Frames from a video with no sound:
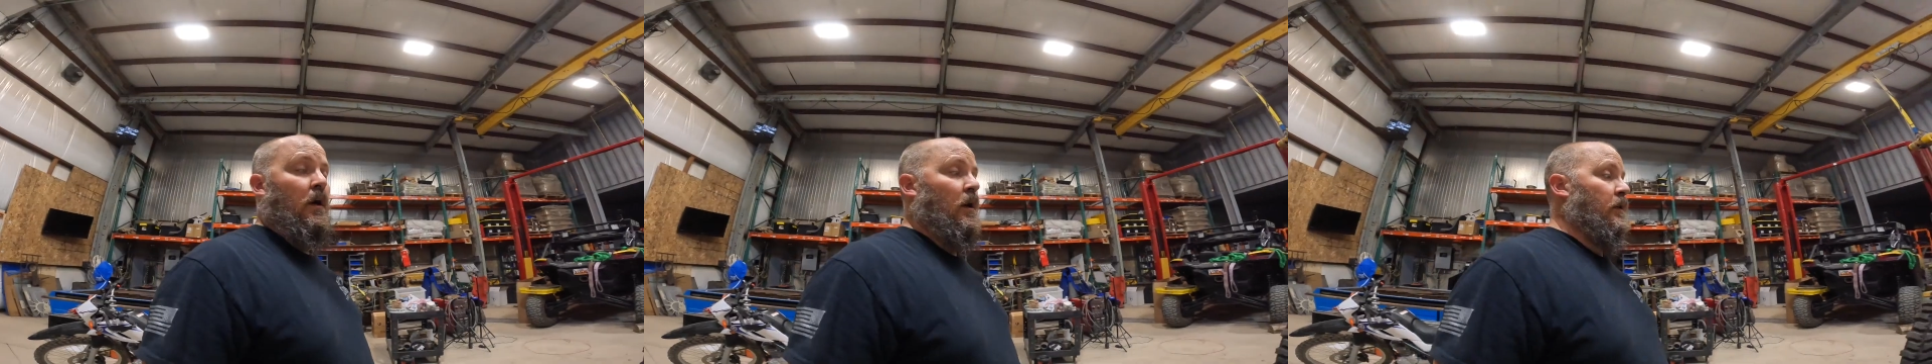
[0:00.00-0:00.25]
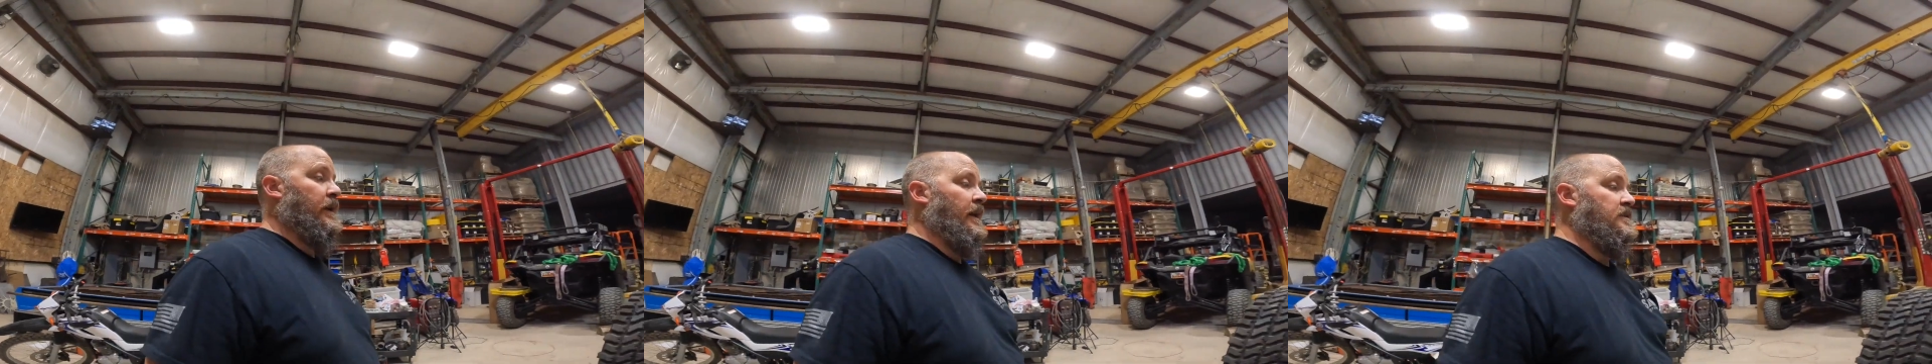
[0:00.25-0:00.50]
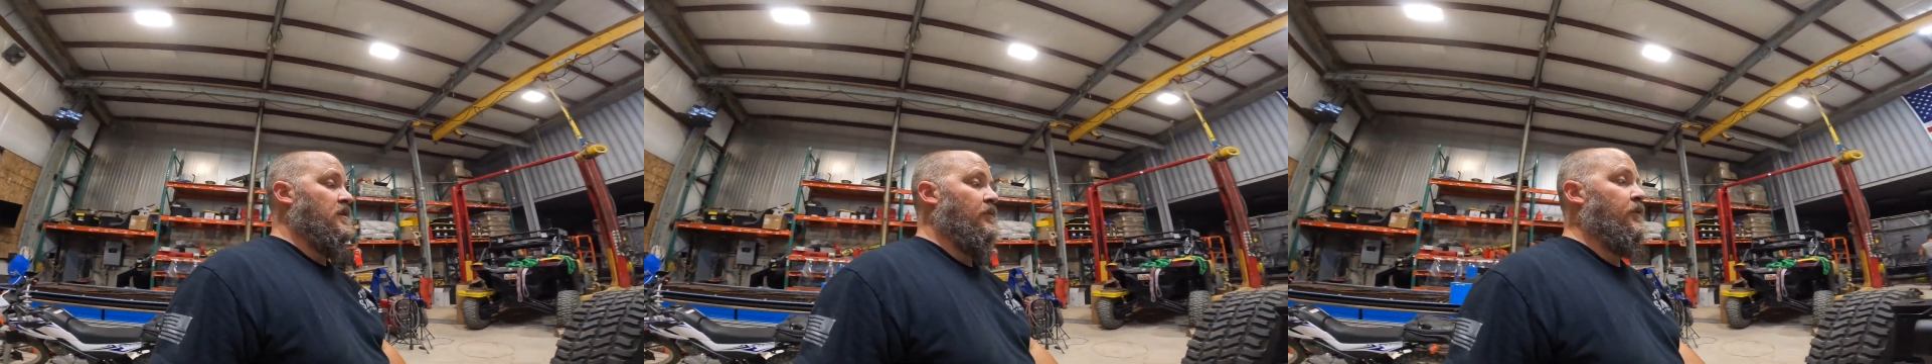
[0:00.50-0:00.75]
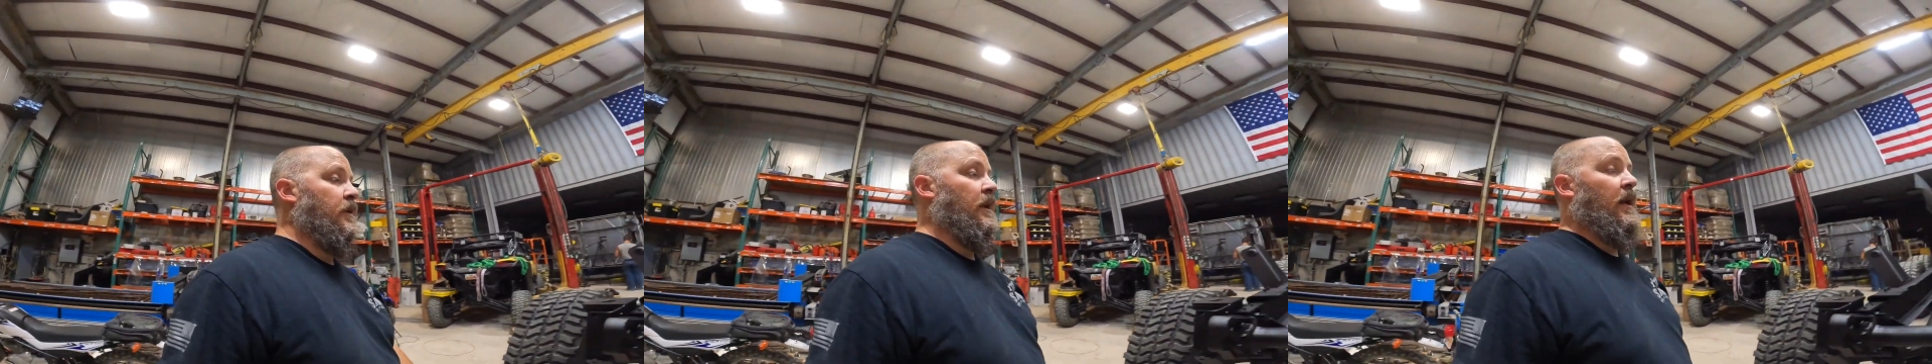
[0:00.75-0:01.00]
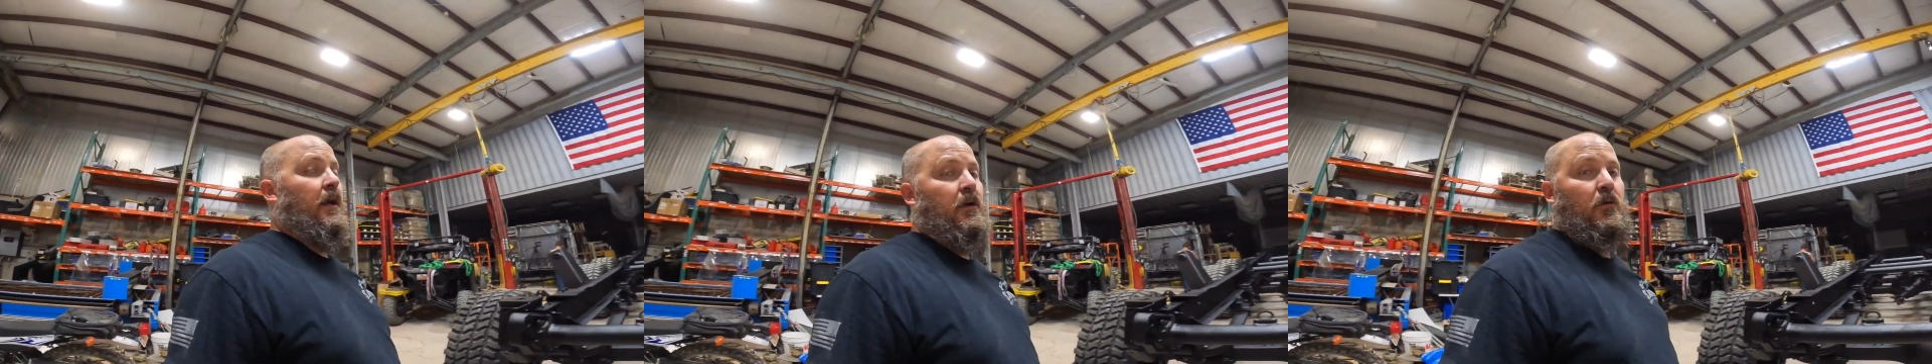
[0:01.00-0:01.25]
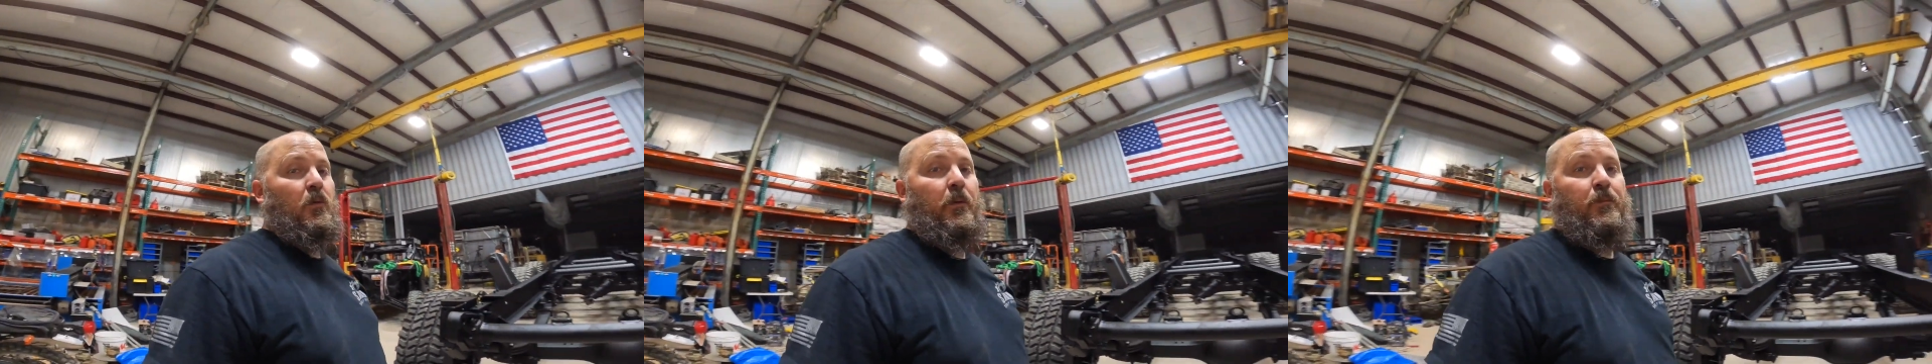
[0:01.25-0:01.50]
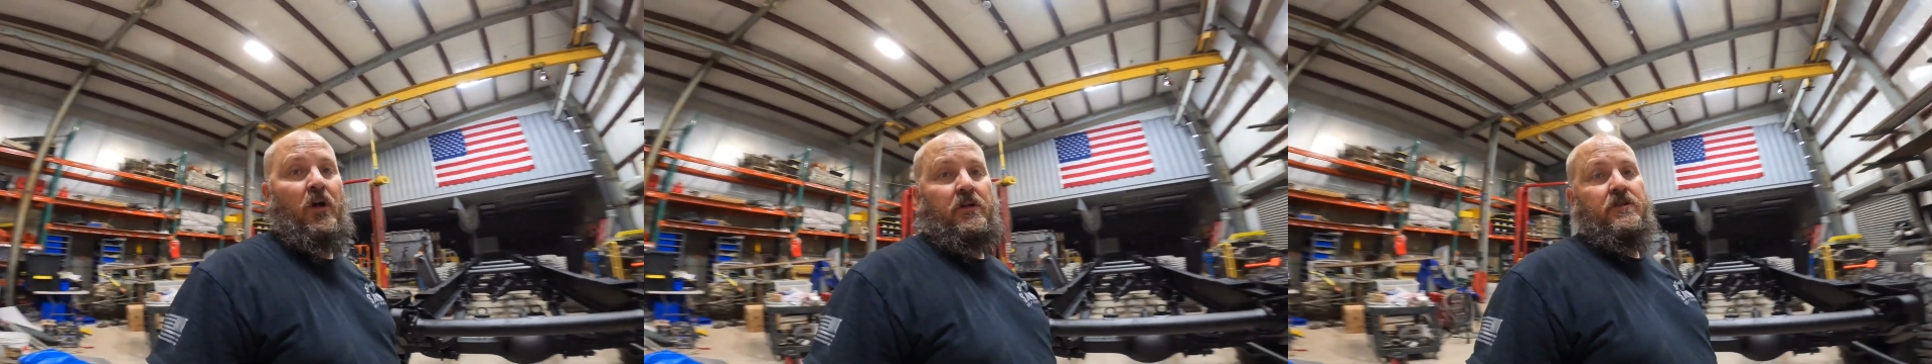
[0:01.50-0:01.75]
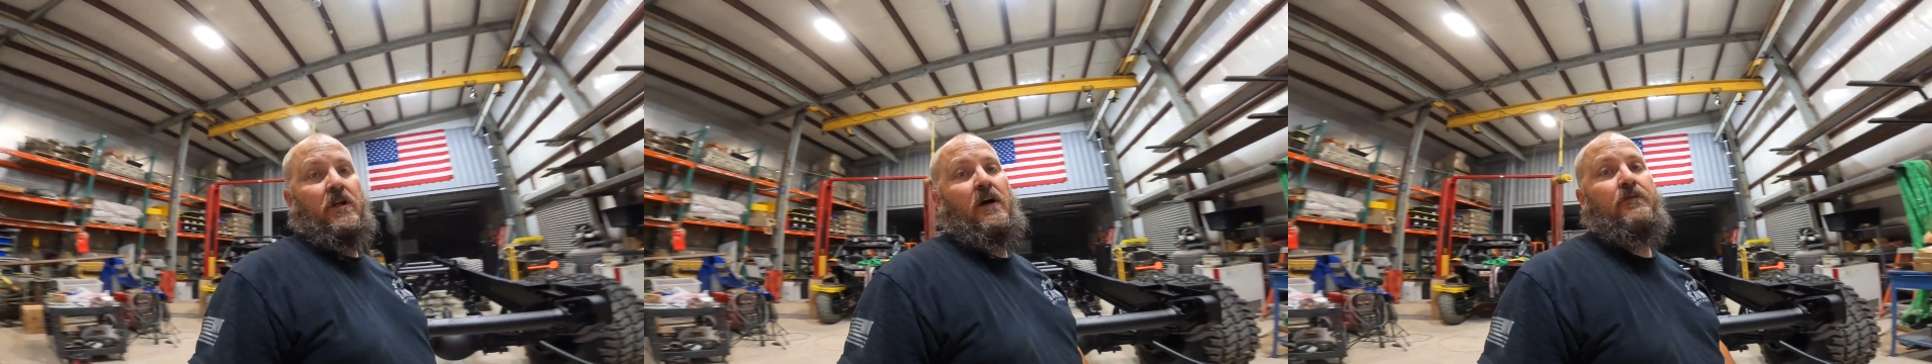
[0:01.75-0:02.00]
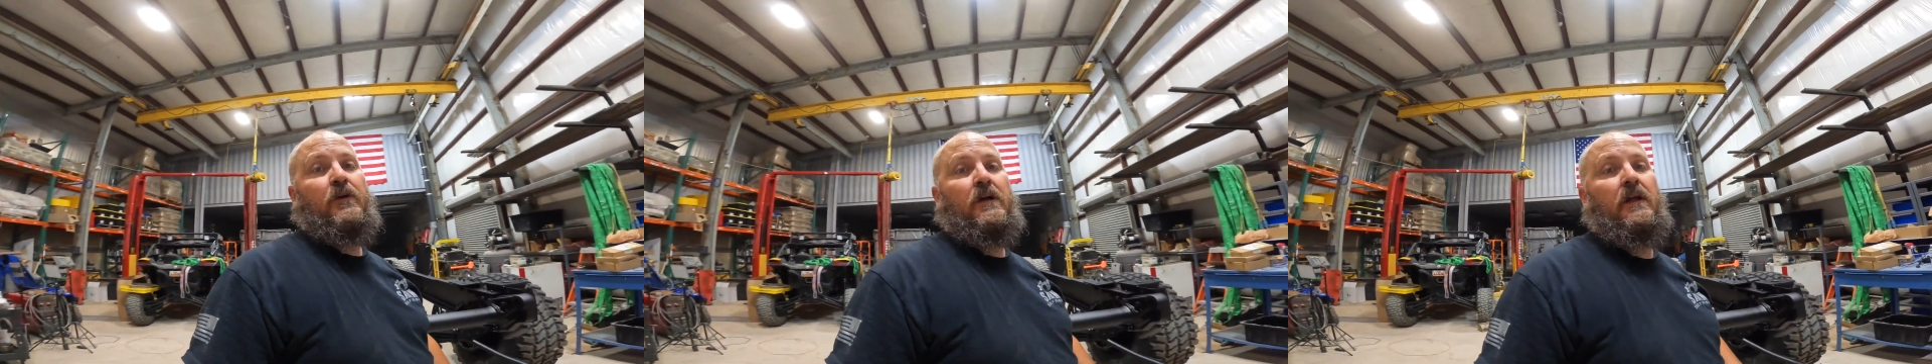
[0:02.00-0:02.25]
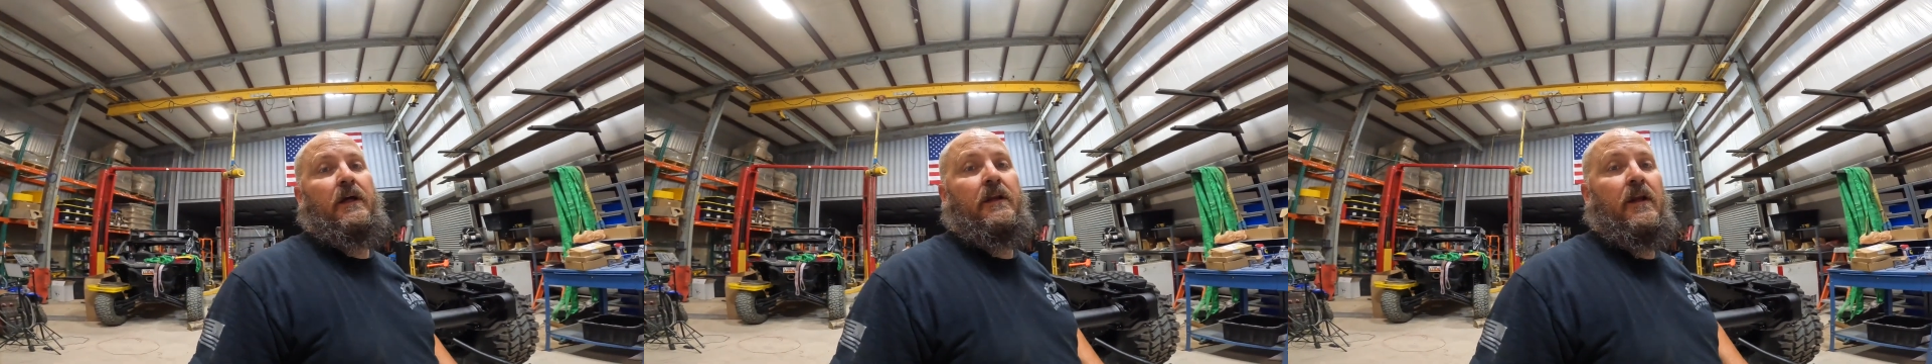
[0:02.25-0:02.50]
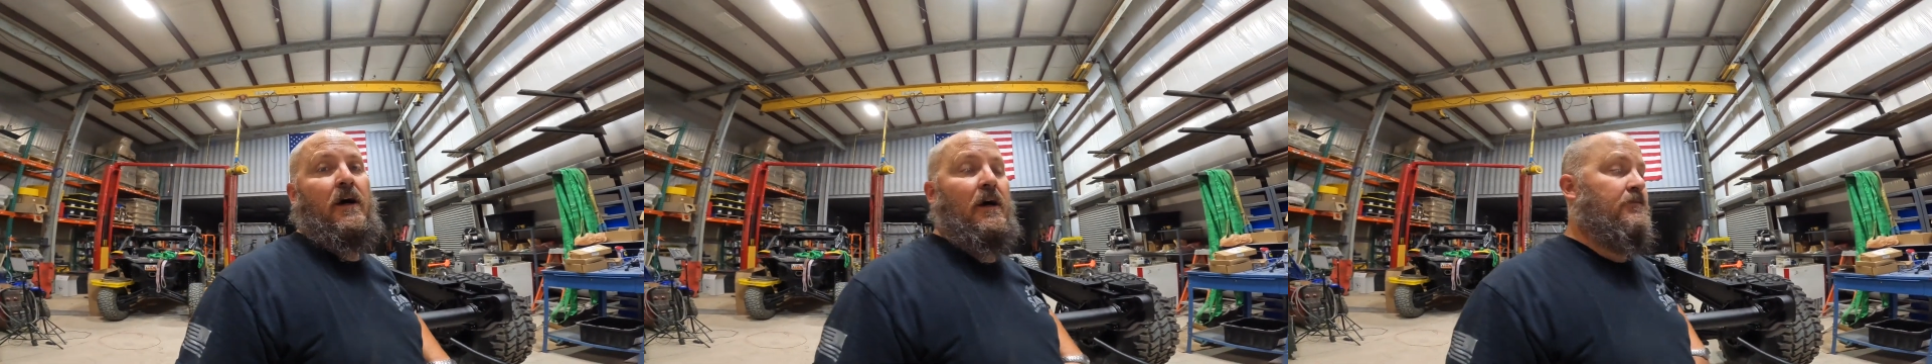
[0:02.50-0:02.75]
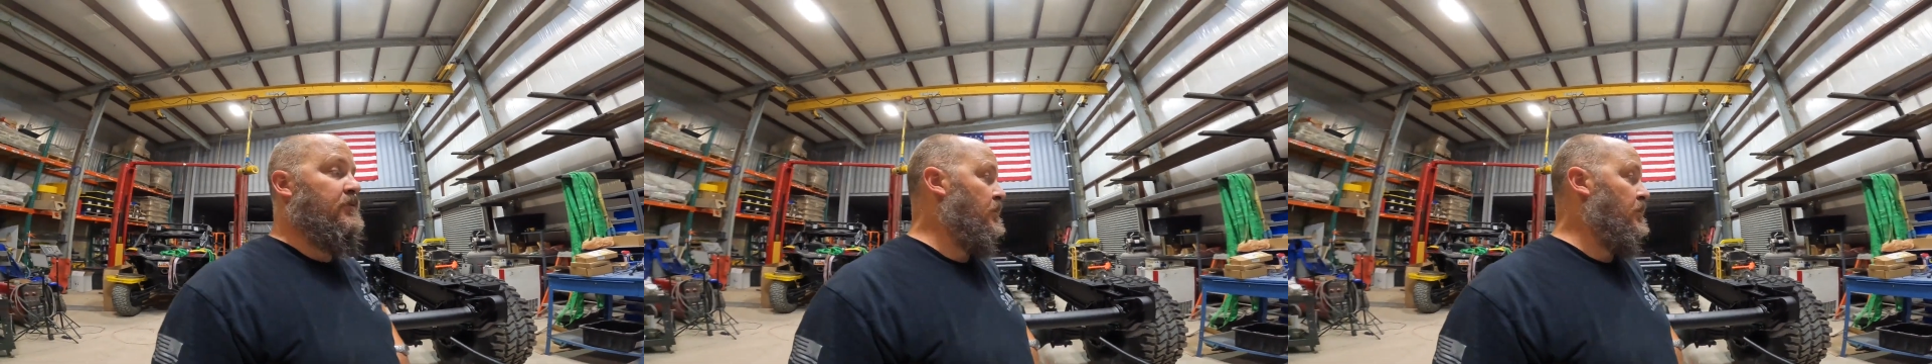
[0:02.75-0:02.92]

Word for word: Okay, so for tonight, we brushed it off, we cleaned it off,